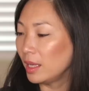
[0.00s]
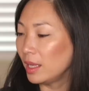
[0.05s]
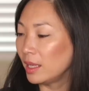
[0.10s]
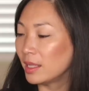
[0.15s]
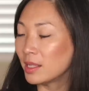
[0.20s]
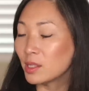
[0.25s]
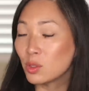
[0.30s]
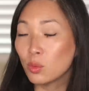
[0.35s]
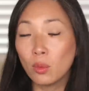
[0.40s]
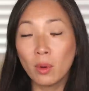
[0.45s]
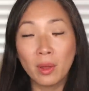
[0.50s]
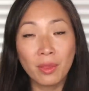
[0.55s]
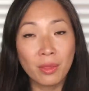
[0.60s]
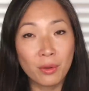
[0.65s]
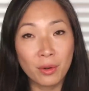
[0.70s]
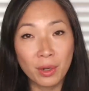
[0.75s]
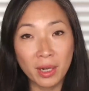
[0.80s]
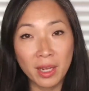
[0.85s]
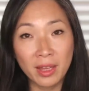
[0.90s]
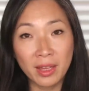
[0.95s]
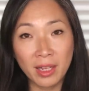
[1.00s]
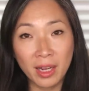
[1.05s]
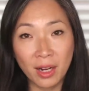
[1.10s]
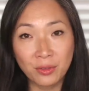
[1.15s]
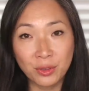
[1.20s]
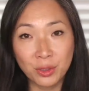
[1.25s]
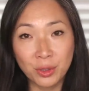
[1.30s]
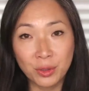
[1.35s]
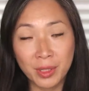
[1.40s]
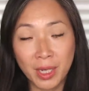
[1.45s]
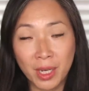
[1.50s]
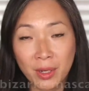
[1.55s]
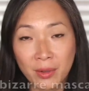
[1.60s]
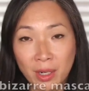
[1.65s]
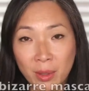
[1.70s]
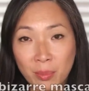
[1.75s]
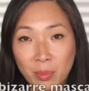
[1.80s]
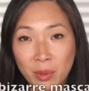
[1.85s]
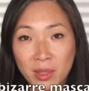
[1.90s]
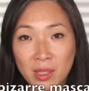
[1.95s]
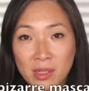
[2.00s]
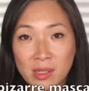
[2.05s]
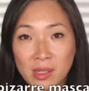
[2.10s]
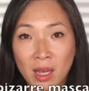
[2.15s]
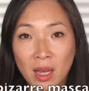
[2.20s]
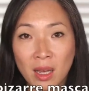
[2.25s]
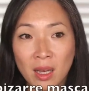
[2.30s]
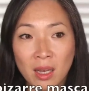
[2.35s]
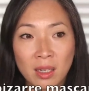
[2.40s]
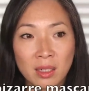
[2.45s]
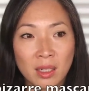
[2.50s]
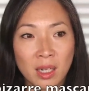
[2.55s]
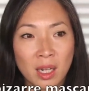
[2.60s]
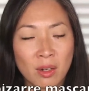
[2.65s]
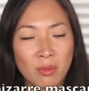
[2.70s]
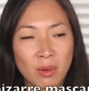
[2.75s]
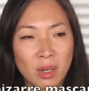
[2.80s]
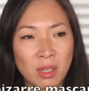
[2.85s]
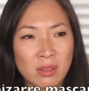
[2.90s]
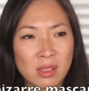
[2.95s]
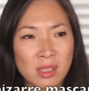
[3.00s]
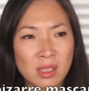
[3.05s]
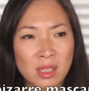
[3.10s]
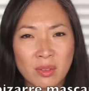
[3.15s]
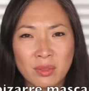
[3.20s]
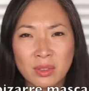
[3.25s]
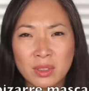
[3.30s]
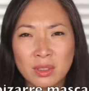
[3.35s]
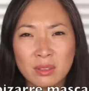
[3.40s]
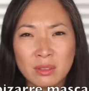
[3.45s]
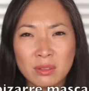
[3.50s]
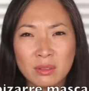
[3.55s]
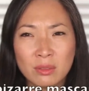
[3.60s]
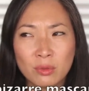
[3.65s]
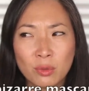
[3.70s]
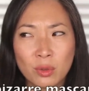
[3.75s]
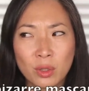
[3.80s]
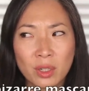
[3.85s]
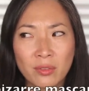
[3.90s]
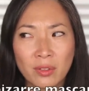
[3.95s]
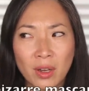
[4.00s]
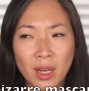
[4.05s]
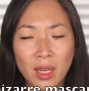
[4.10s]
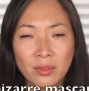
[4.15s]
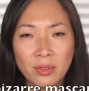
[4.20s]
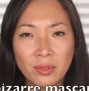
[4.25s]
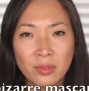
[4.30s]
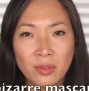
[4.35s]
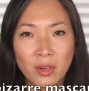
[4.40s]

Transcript: It is 1.30 in the afternoon now, and I put this on at around 7.45,